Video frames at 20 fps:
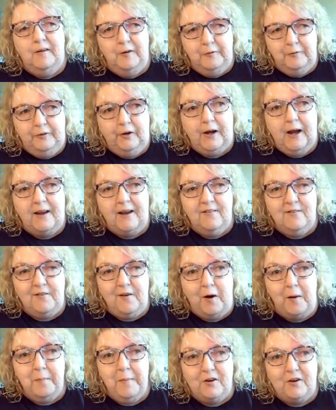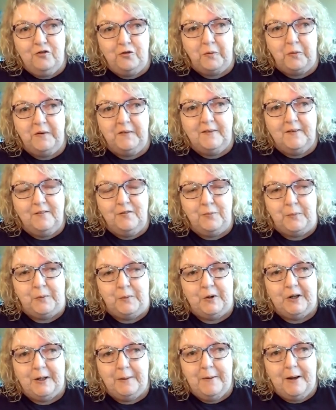You guys saw my short this
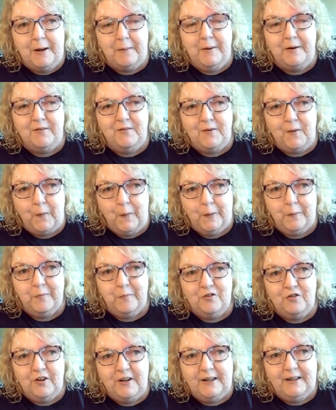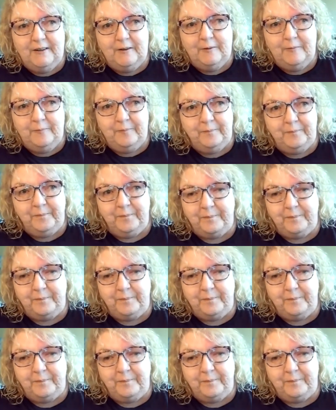morning about my sewing machine.